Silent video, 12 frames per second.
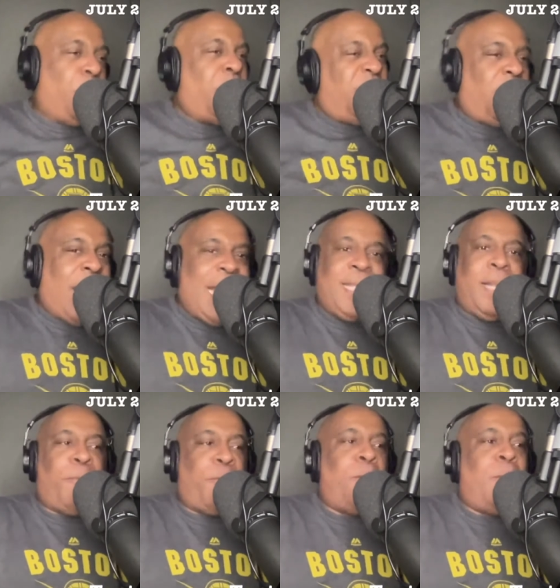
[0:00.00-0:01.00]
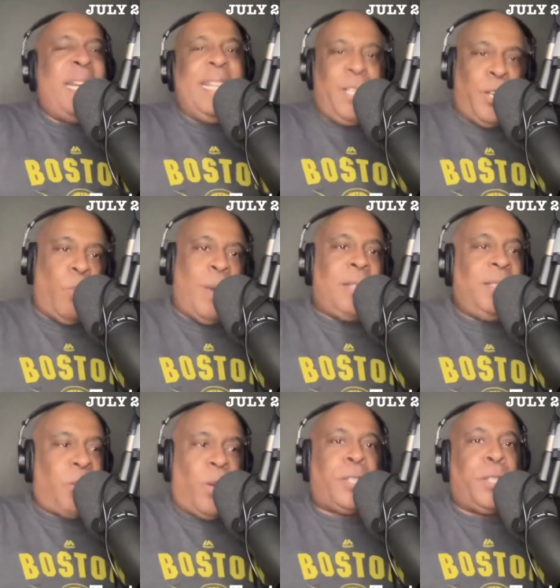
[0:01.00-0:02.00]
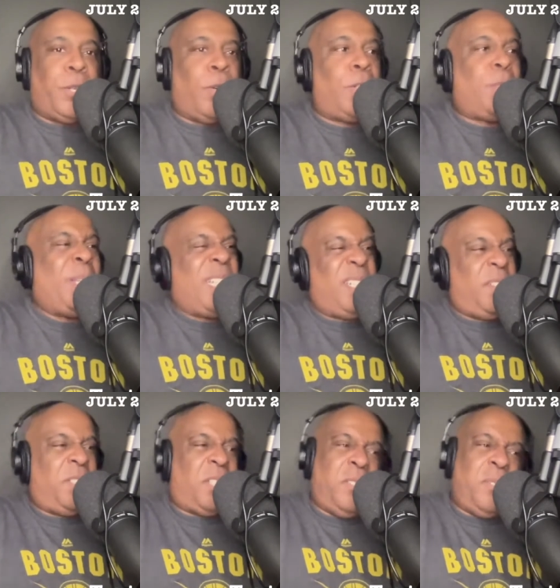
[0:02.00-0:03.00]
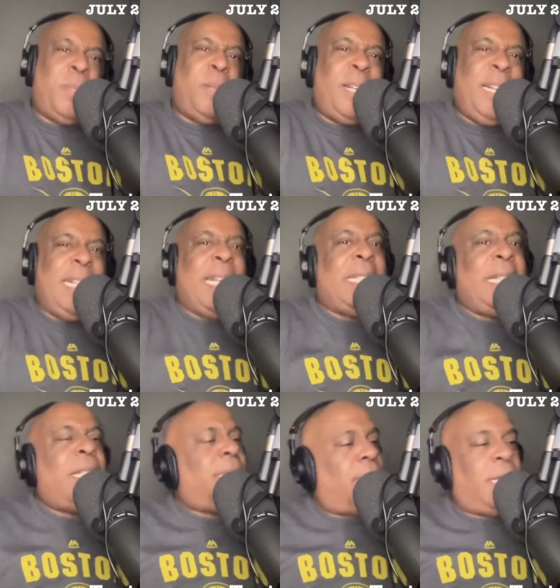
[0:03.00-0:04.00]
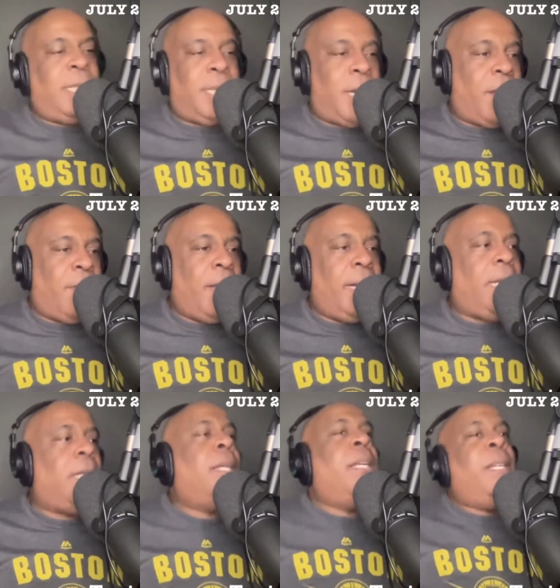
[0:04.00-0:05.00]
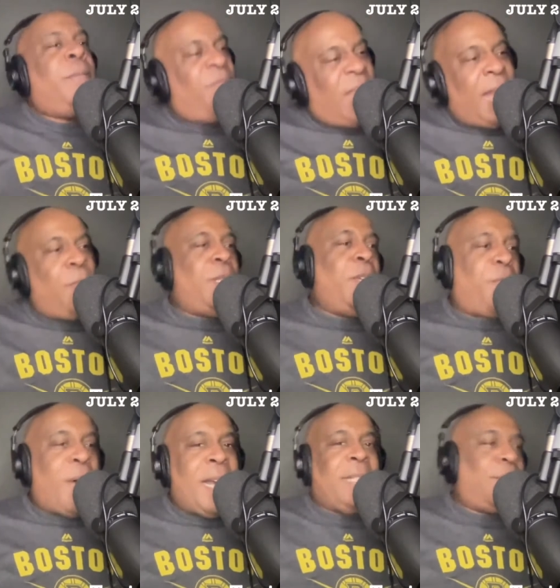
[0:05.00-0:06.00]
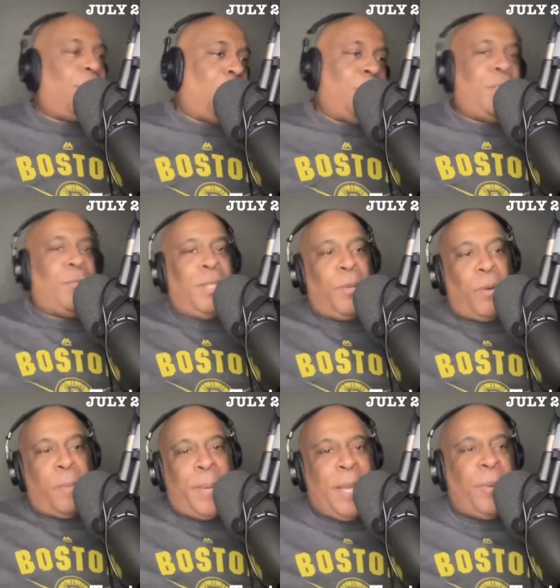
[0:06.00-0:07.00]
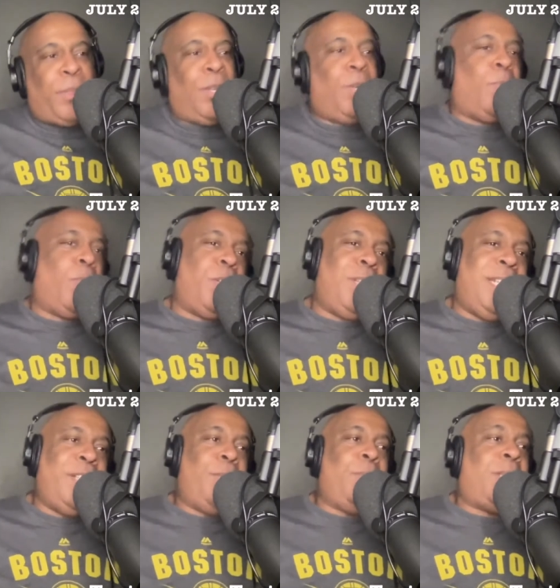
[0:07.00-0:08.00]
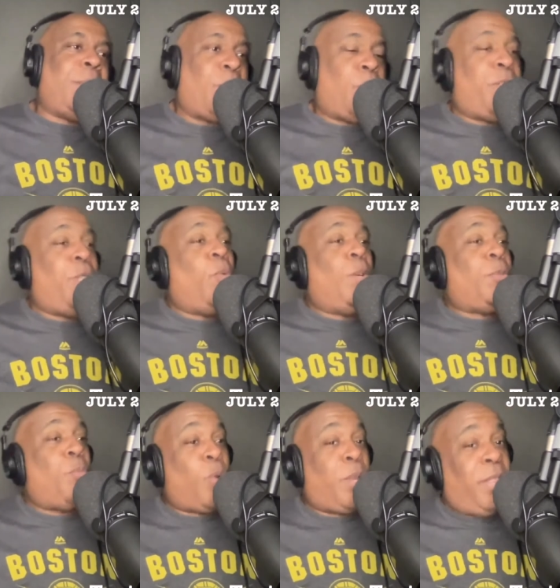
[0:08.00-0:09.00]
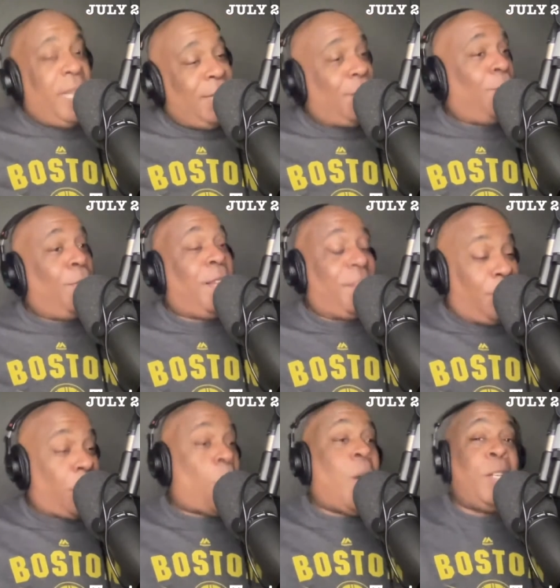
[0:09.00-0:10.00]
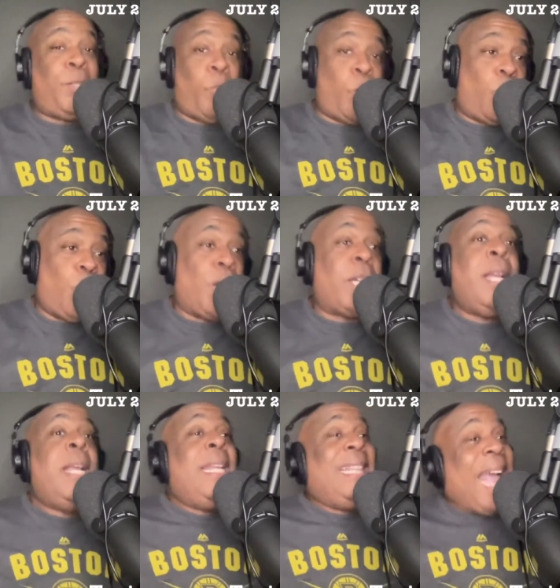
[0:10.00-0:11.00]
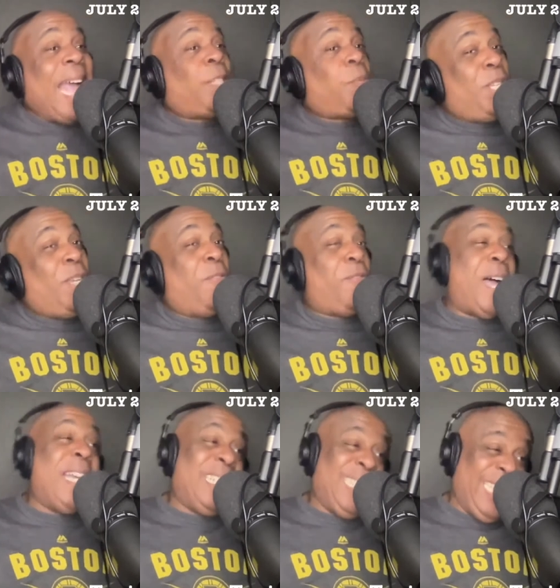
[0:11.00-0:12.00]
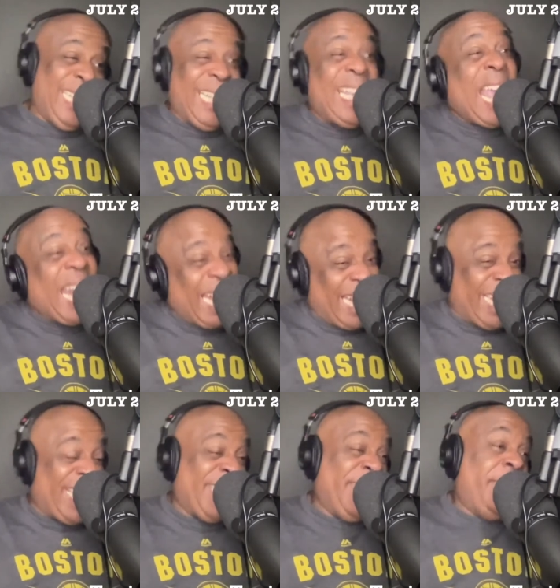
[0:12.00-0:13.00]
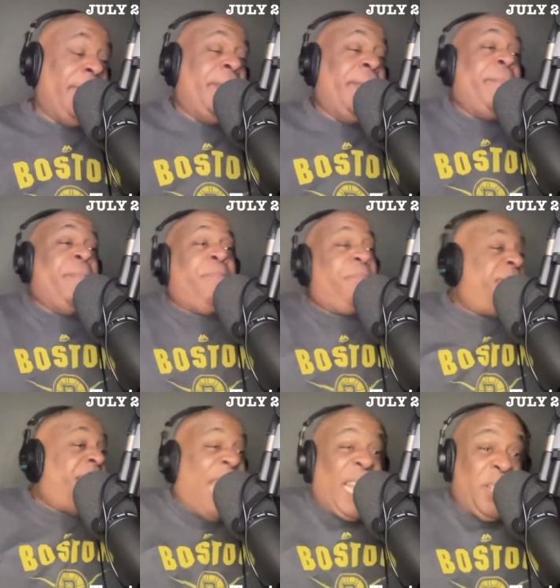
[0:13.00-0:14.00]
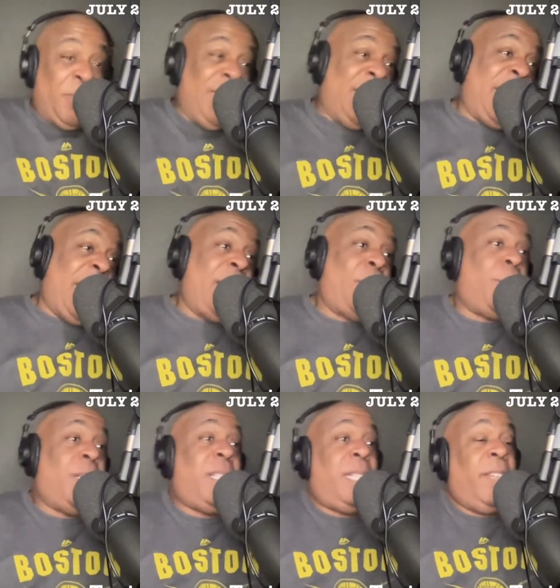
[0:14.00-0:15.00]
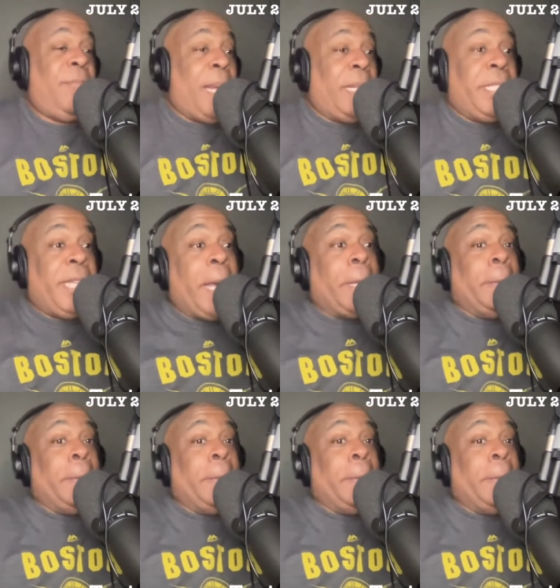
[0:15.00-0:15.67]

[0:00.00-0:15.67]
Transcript: is still ask them for money and go out and talk to girls because there's a little bit of money to get there. And he's not ready. Then when you find out the girl doesn't really want to be with you, or you need to do something, or she wants more things, and you realize it requires more work, that's when you finally get it. That could be the case with Steve Belichick.